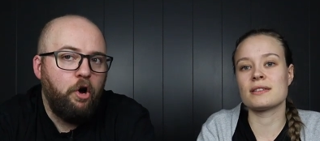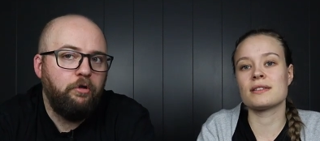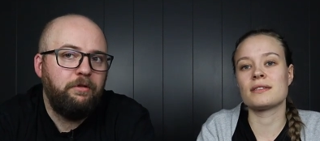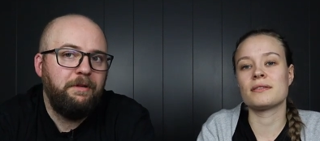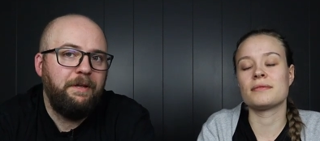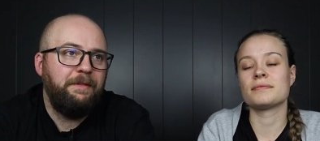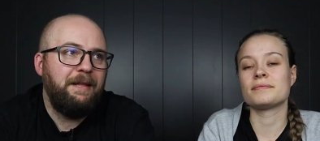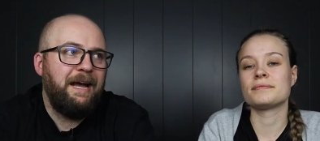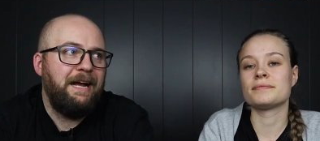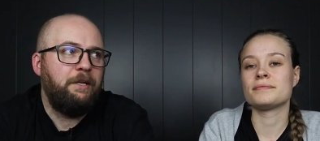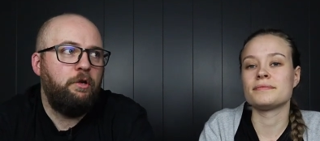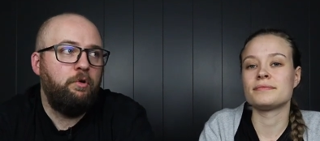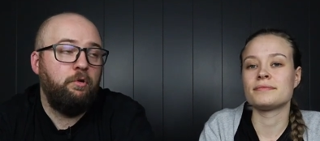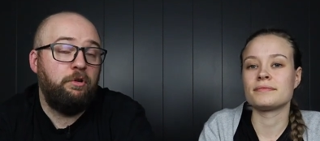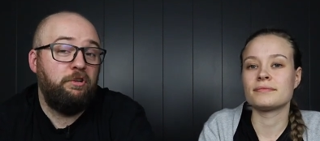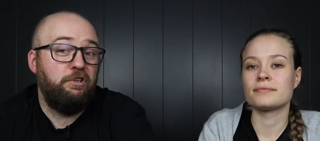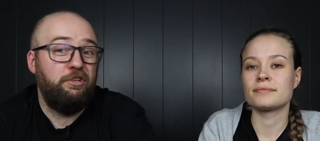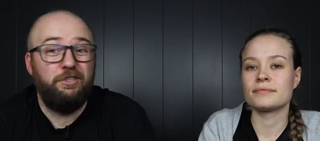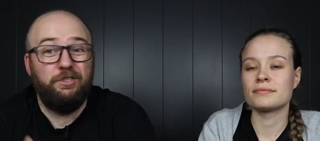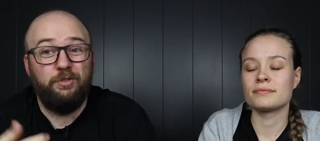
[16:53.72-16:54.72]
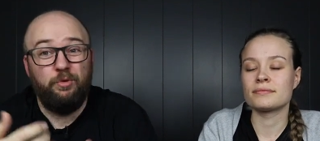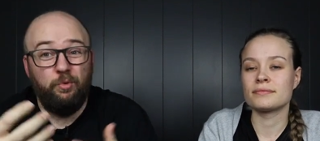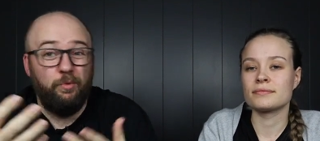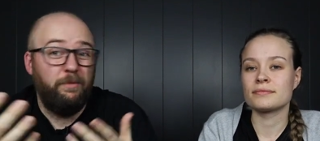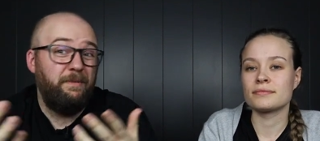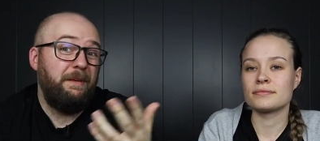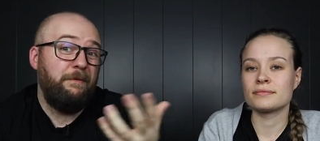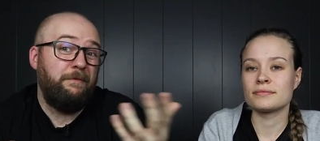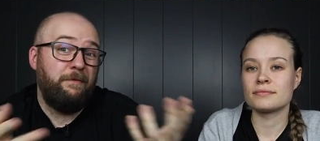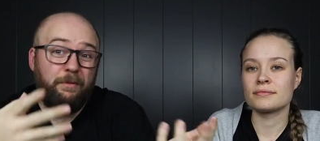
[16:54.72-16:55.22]
Speaker 1: Other than that, you can just do
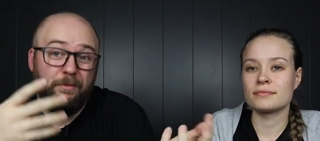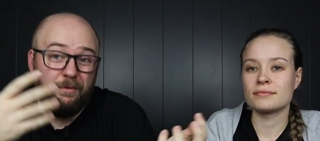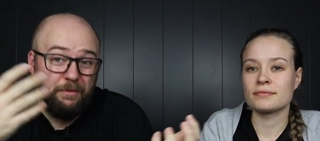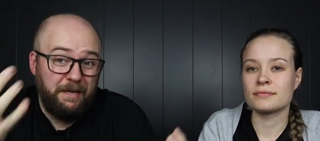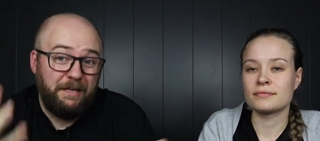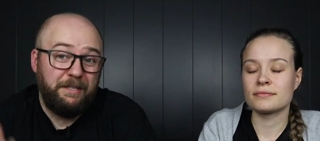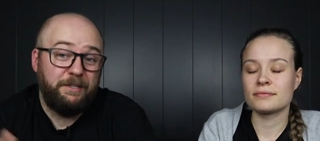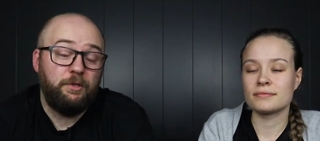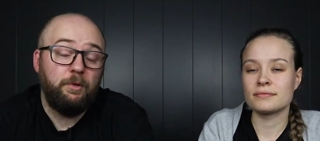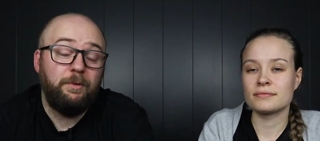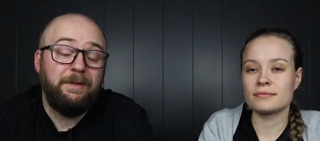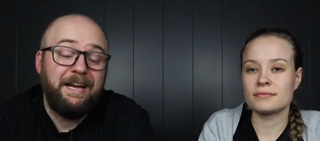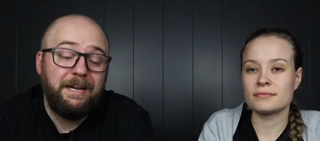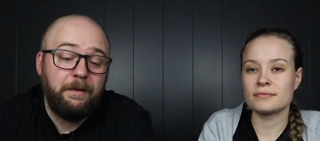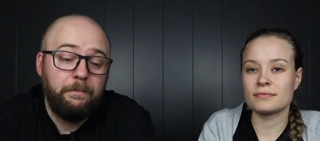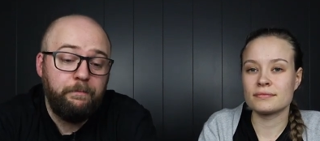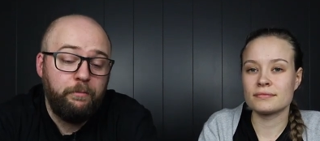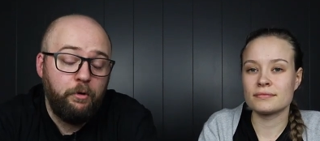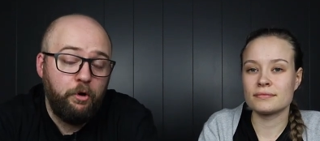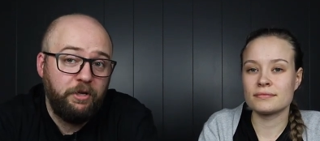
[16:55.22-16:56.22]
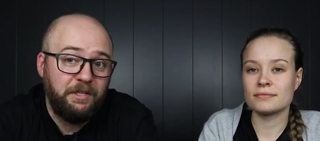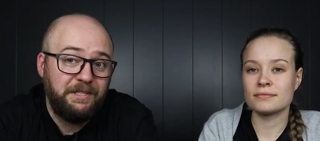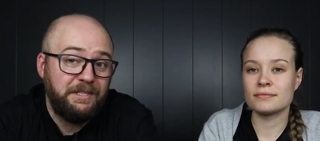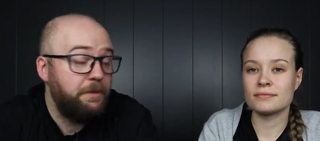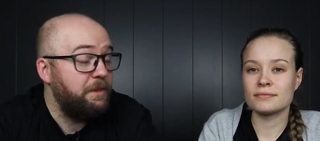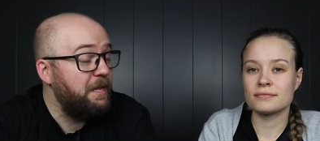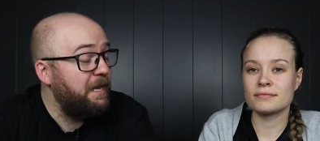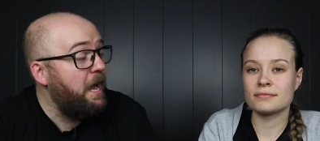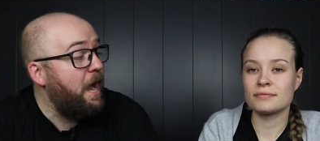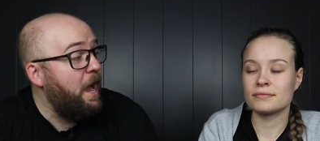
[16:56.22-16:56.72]
different things to get points. The
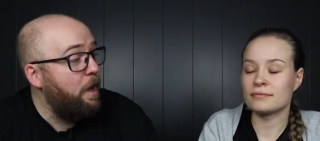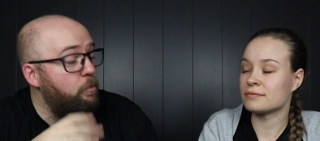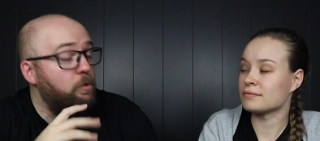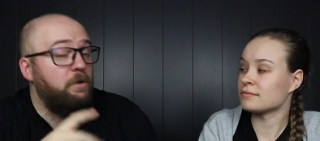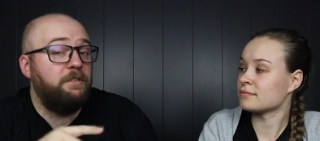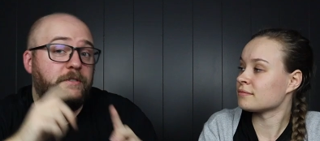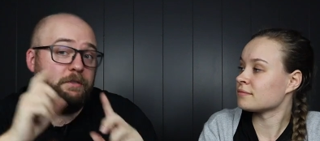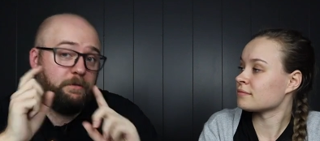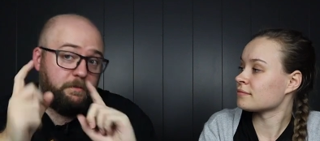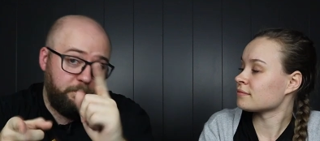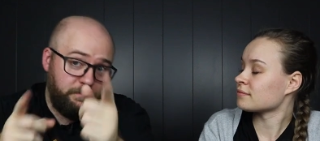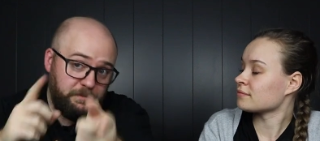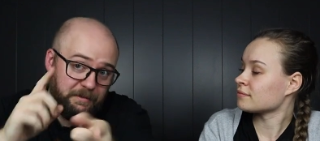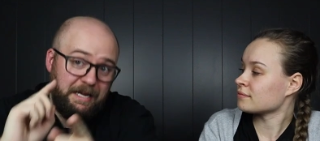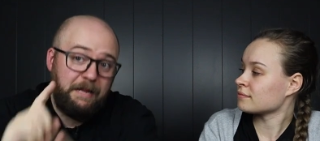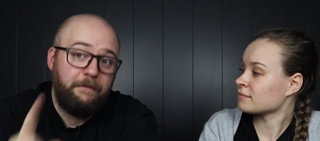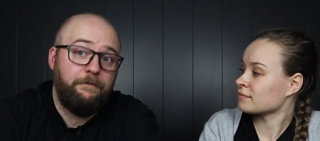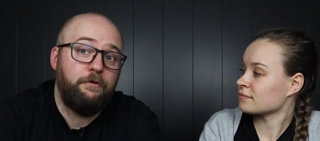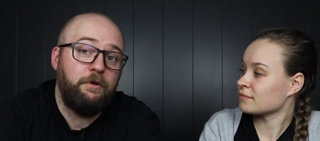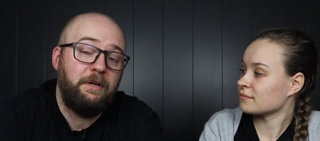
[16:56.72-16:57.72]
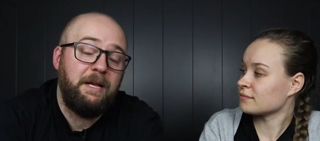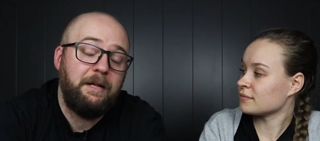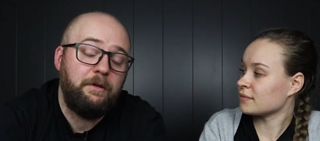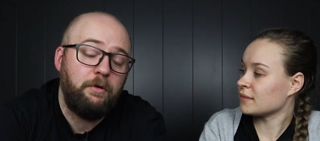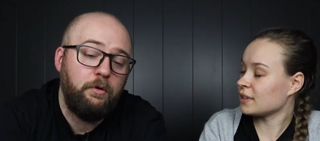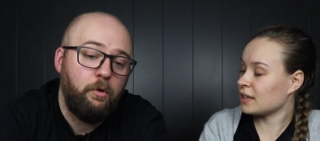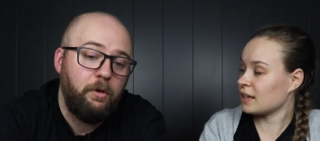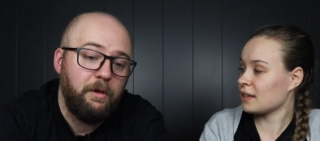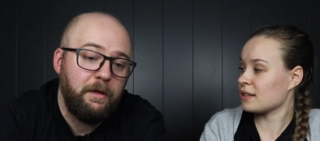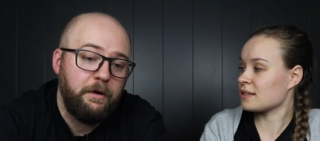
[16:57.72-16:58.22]
thing I was did forget
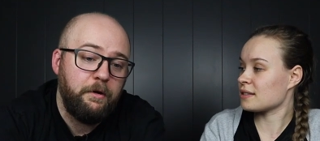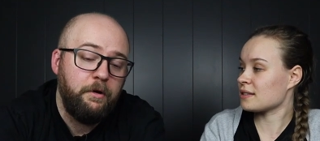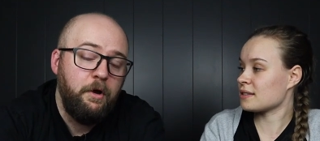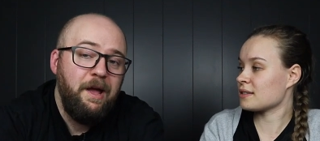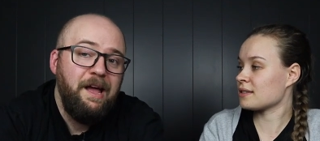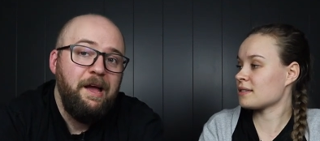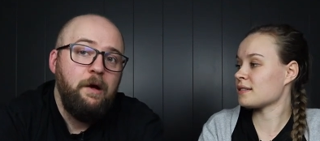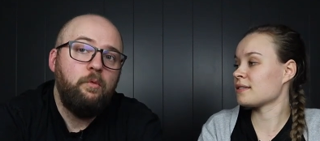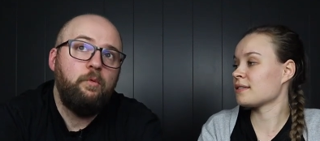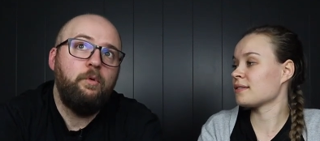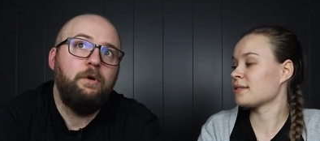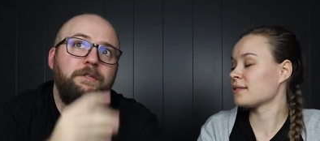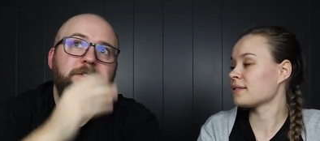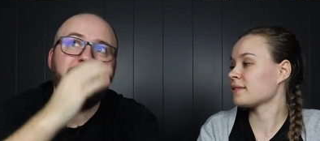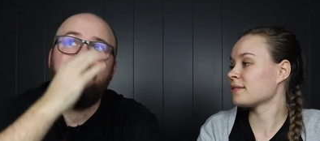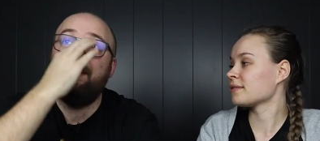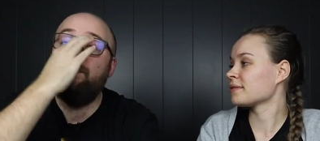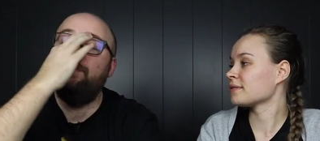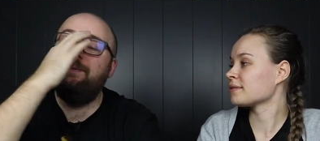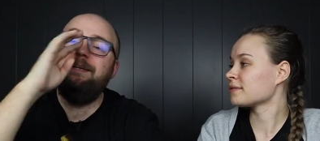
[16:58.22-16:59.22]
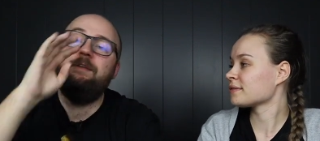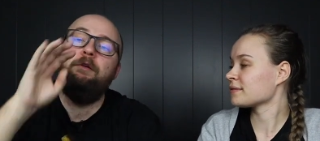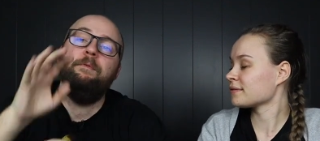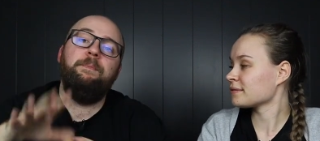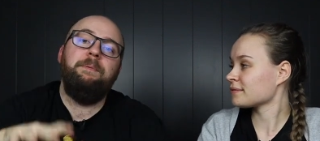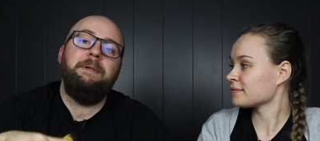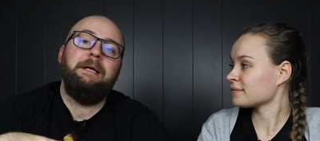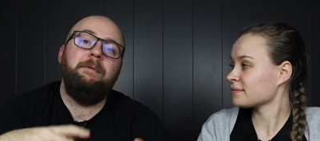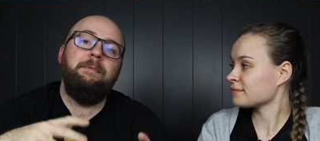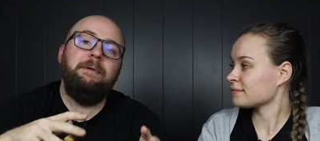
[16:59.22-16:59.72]
earlier yes. was that when you
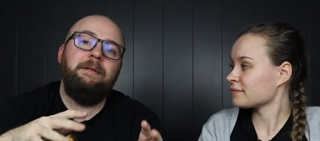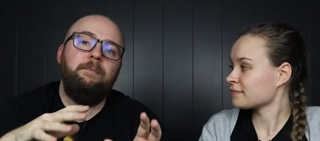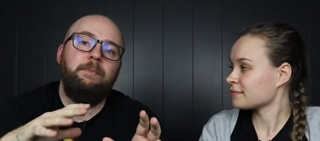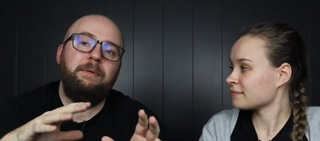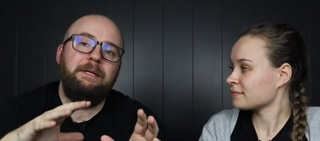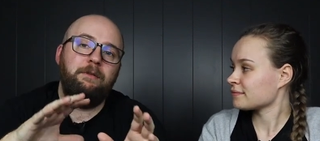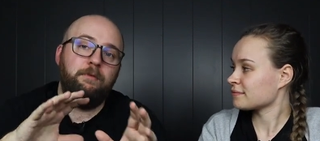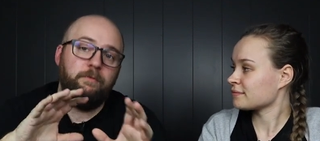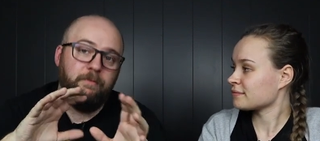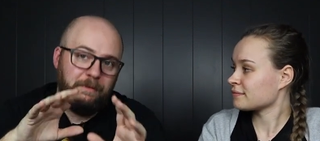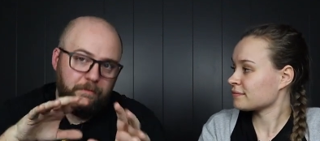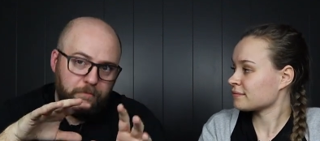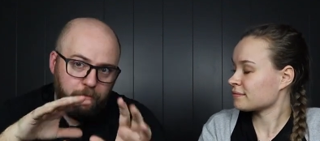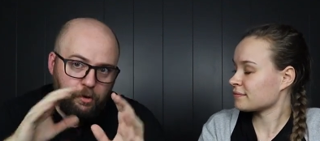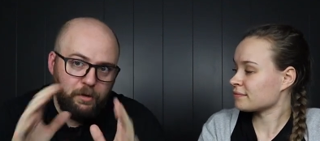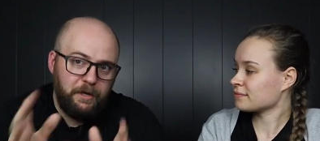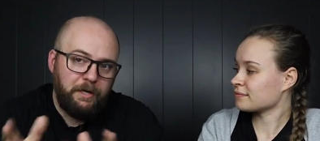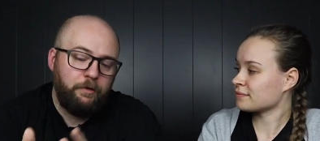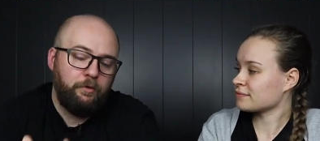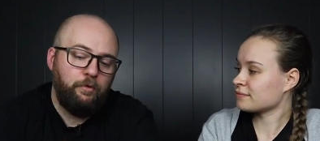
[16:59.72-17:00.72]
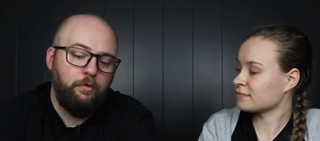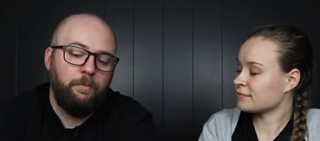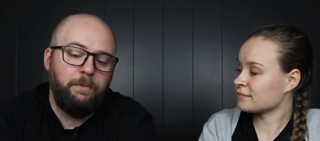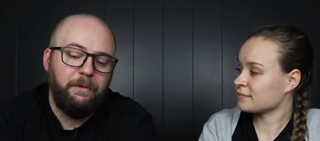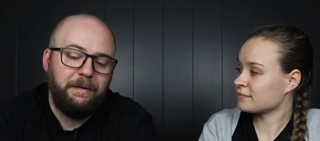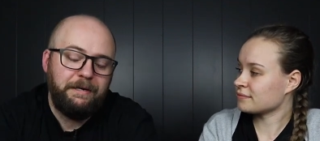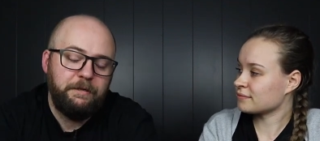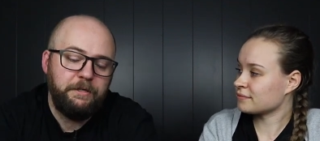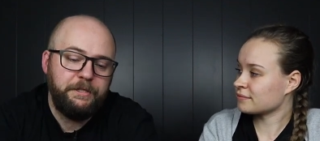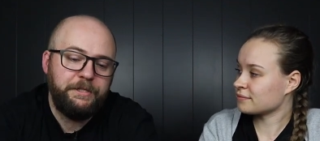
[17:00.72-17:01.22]
play with, with, with more than two
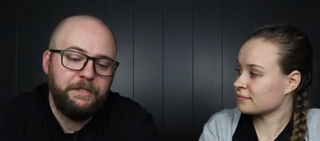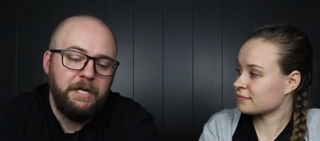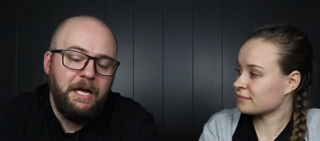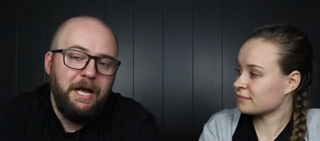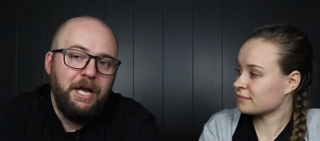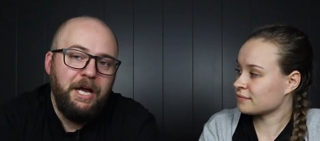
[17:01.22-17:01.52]
players,